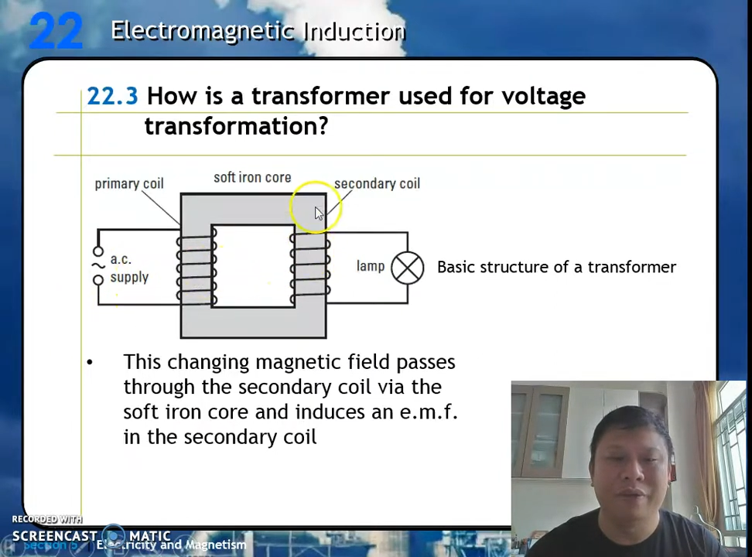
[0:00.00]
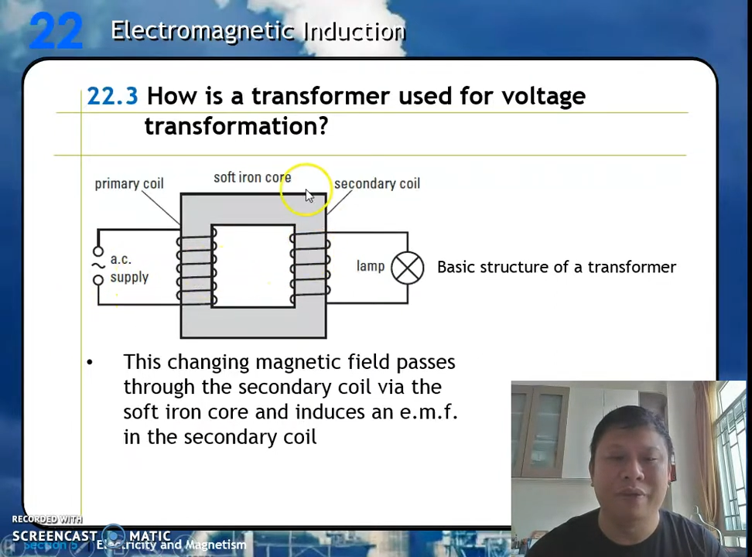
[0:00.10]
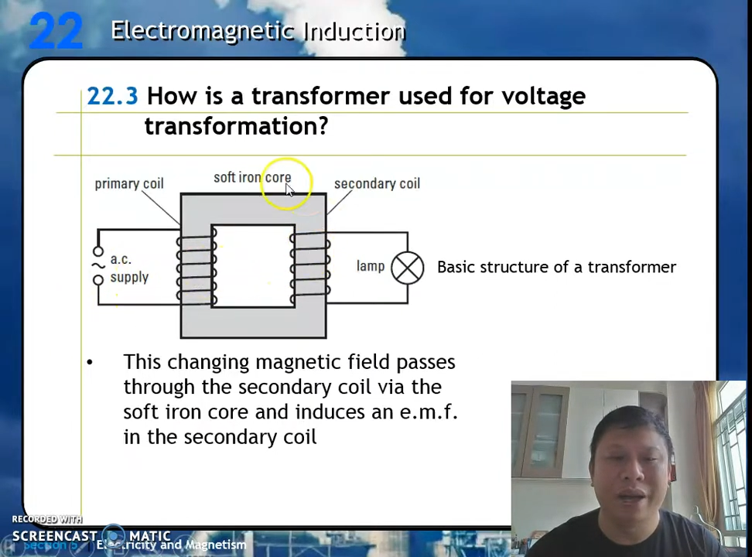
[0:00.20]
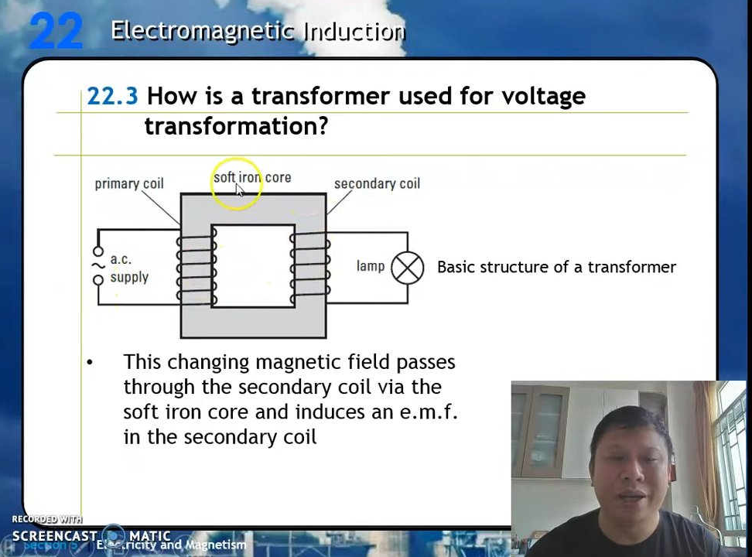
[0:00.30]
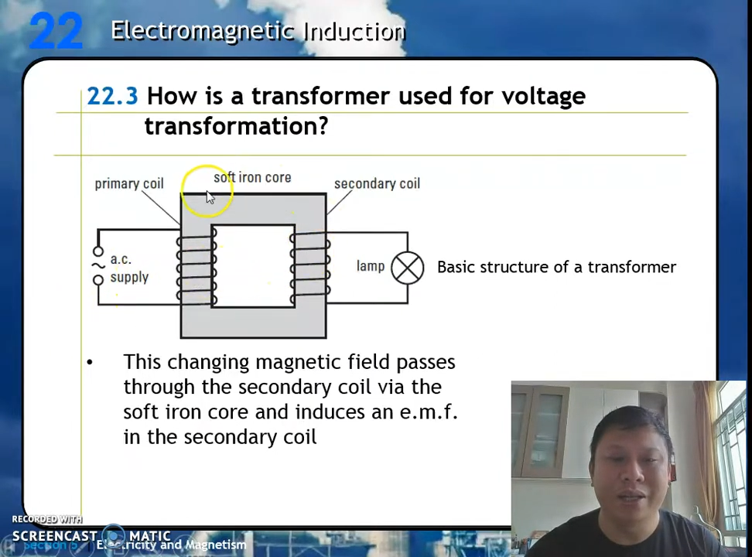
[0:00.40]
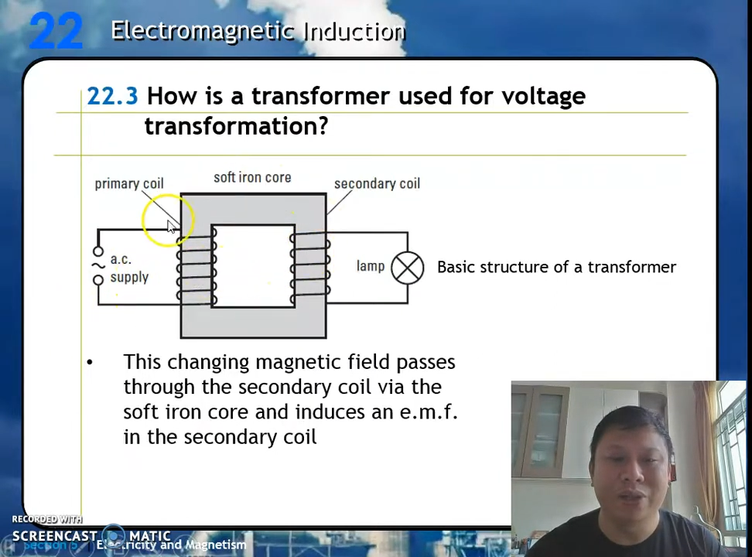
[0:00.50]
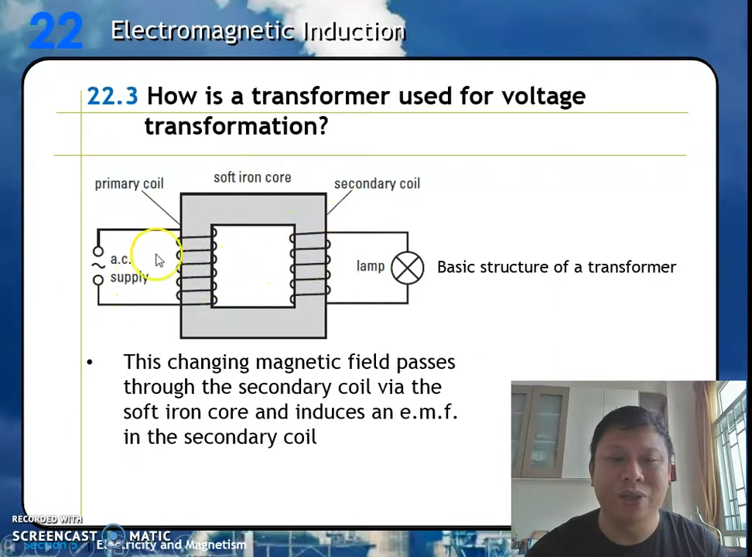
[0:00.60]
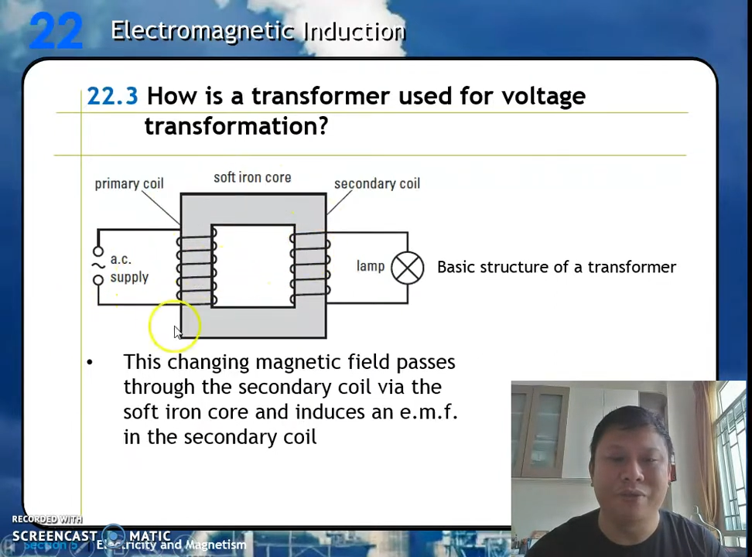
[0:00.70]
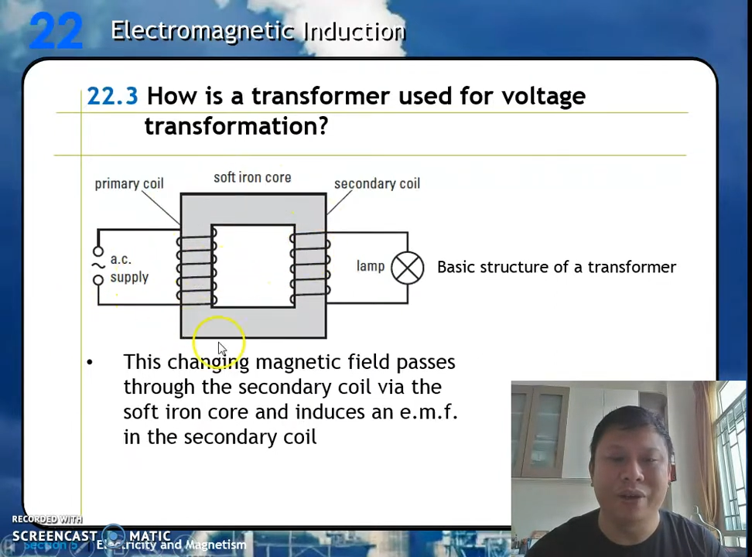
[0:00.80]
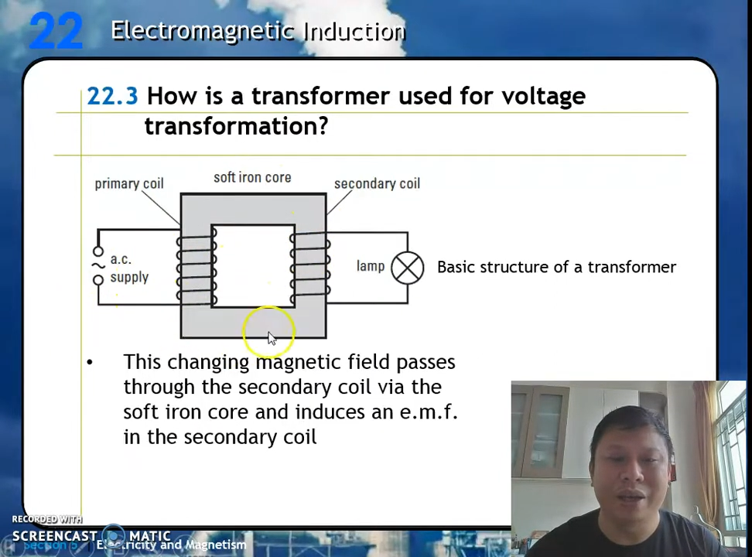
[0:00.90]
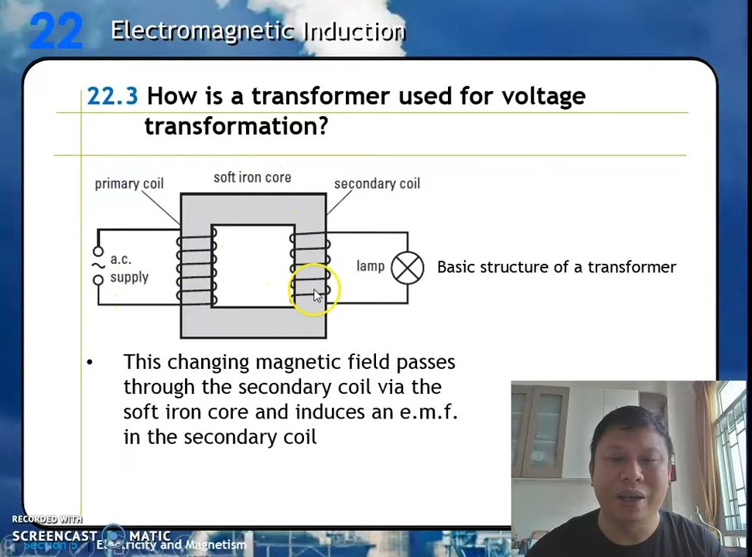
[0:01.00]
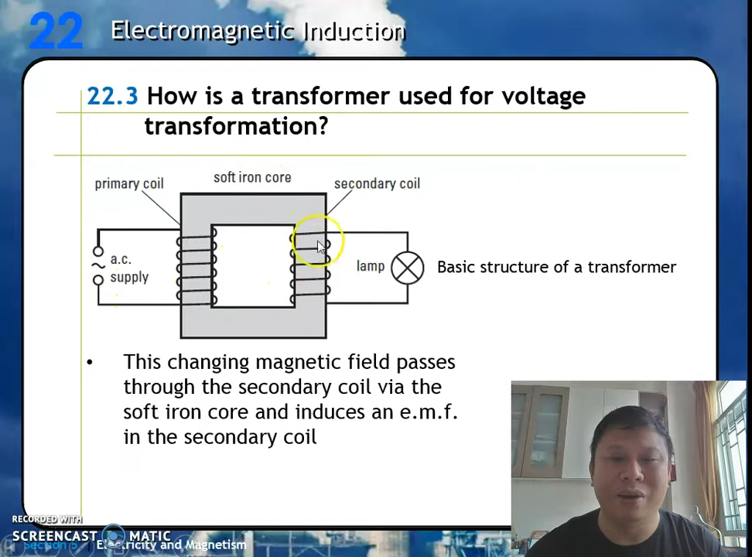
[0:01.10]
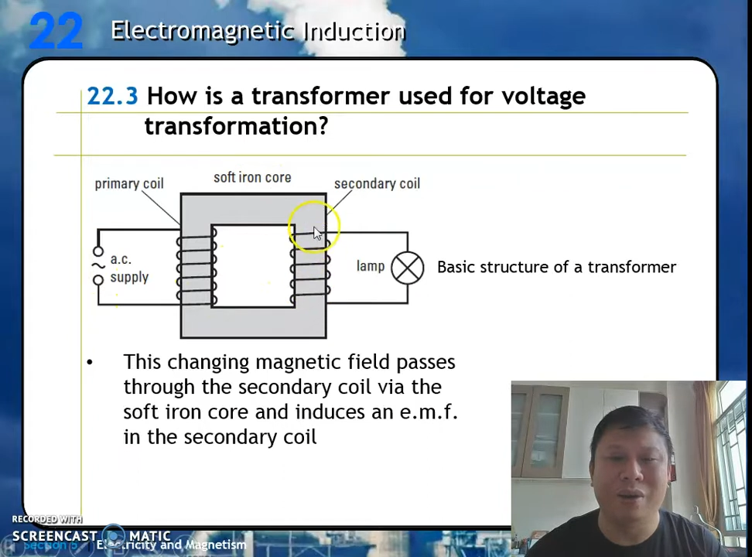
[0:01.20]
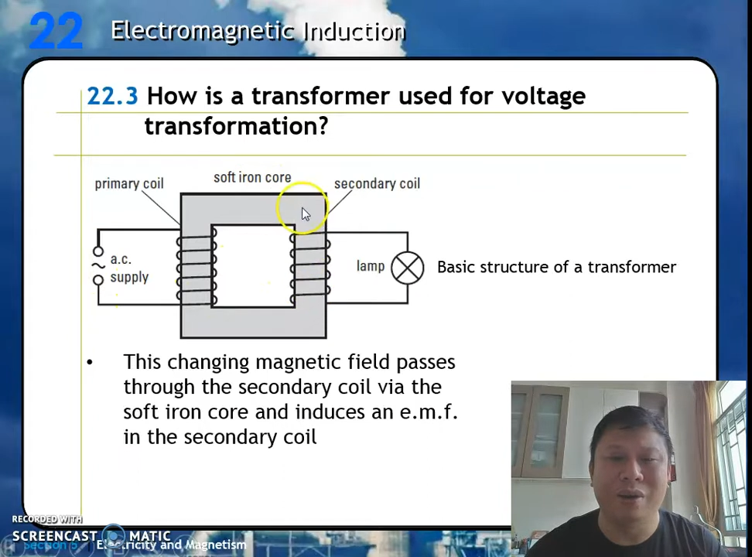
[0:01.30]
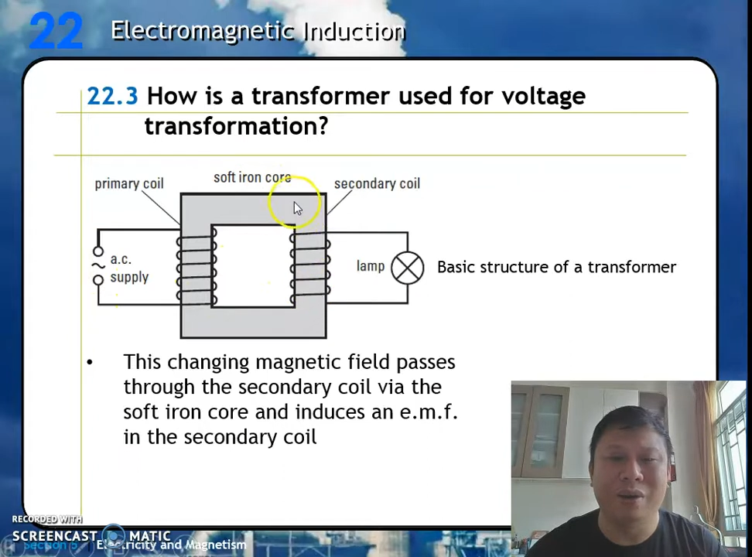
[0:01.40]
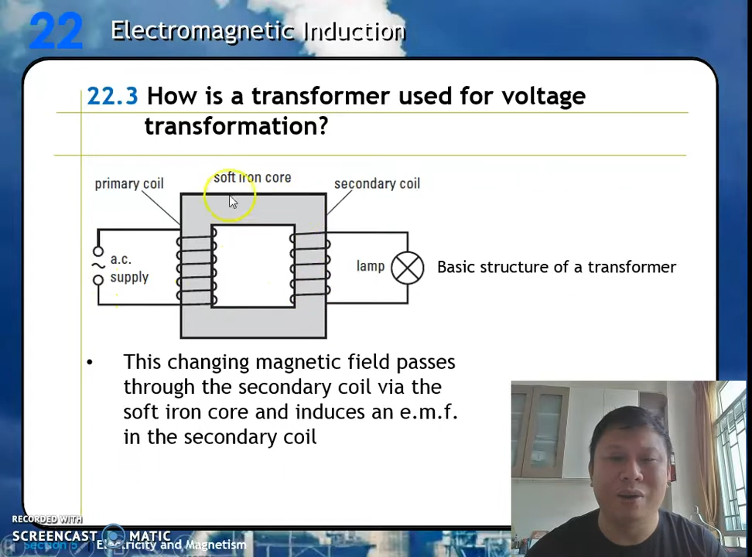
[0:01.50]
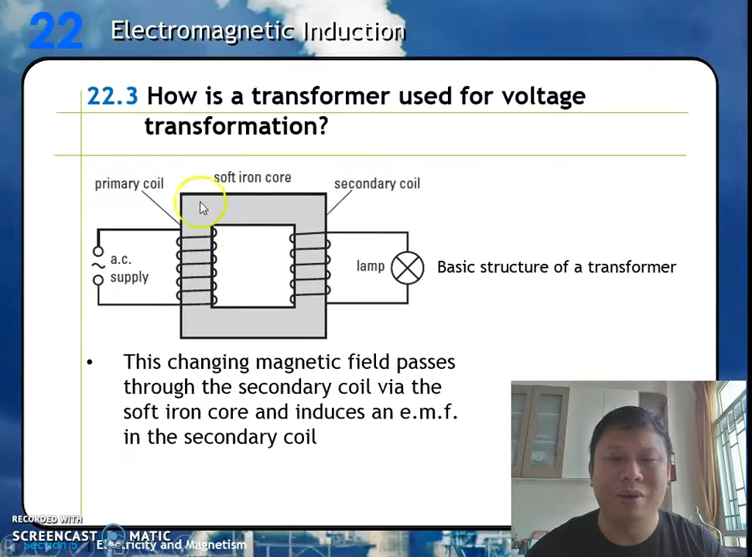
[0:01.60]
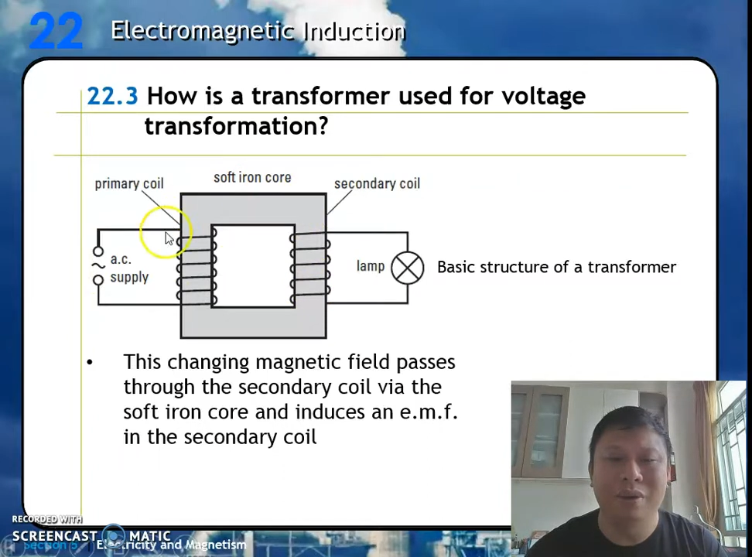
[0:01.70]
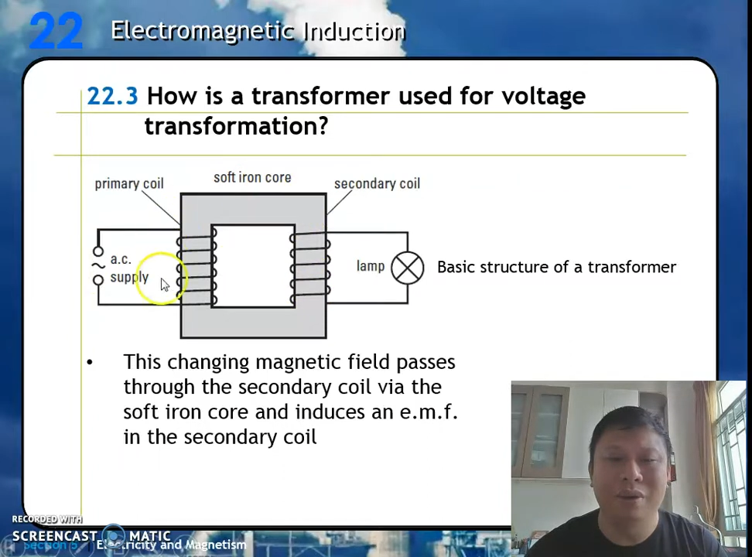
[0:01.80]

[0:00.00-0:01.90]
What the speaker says: via the soft iron core